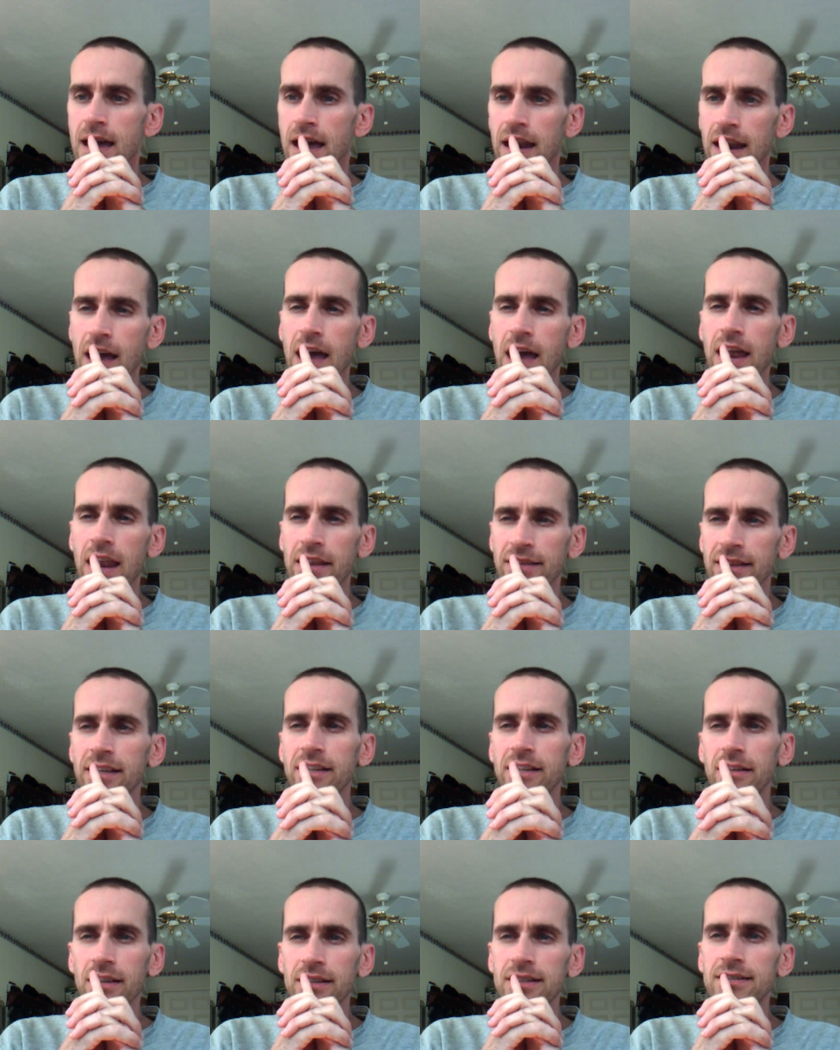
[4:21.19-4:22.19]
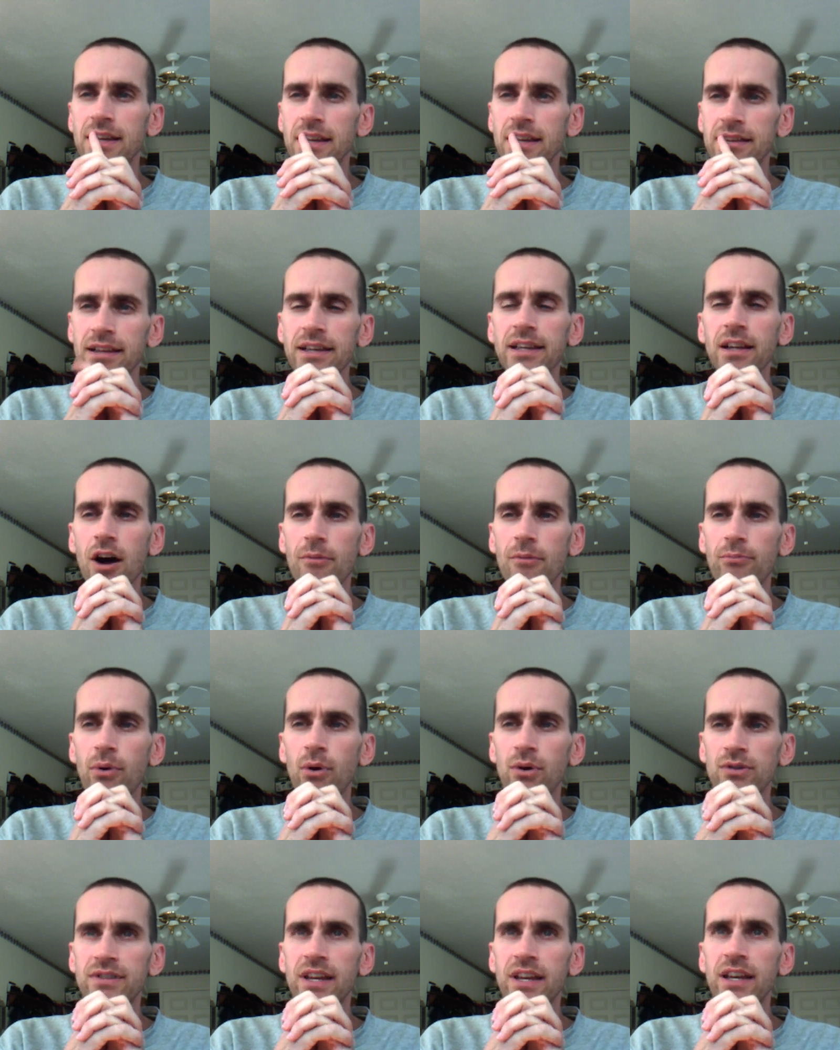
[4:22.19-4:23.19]
And I, and I think, like I said, I think it all
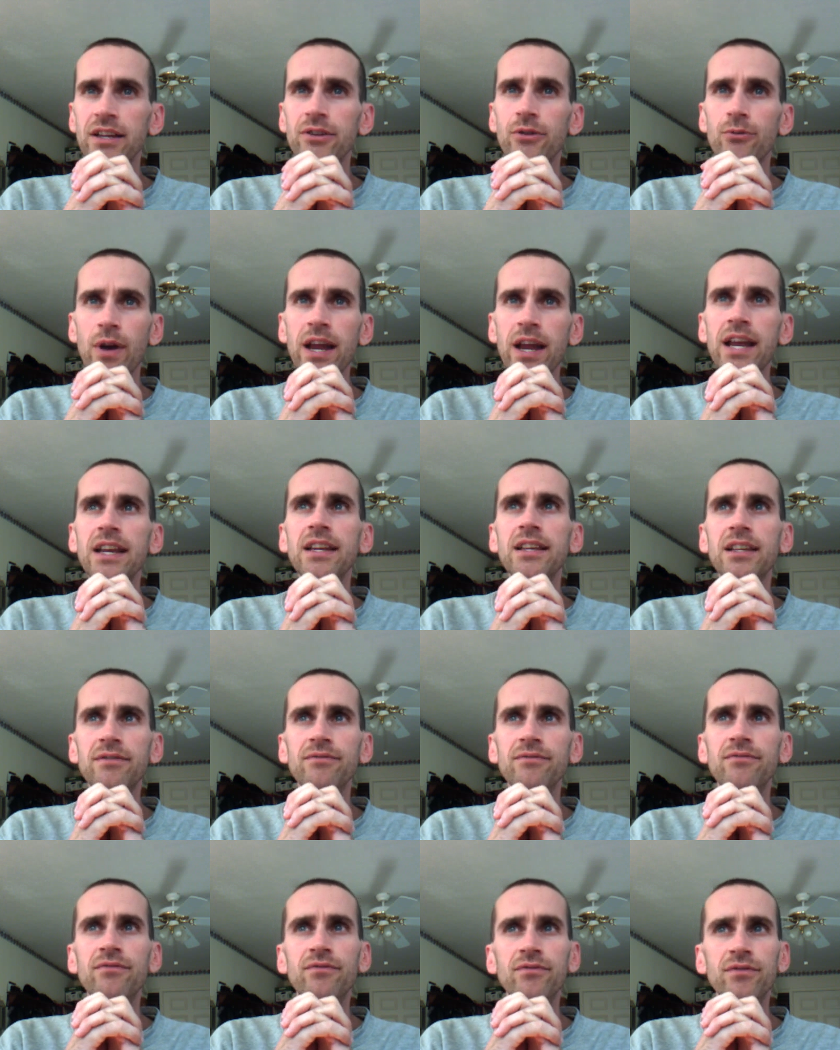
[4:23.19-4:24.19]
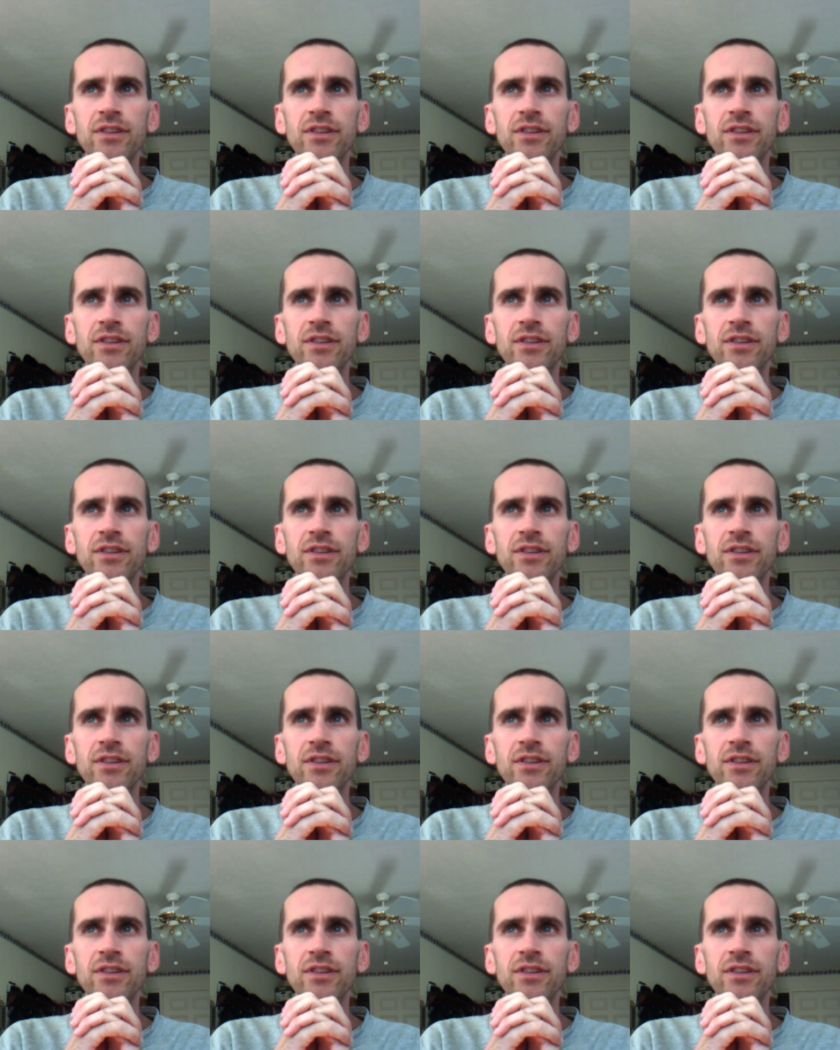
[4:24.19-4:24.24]
boils down to Randy can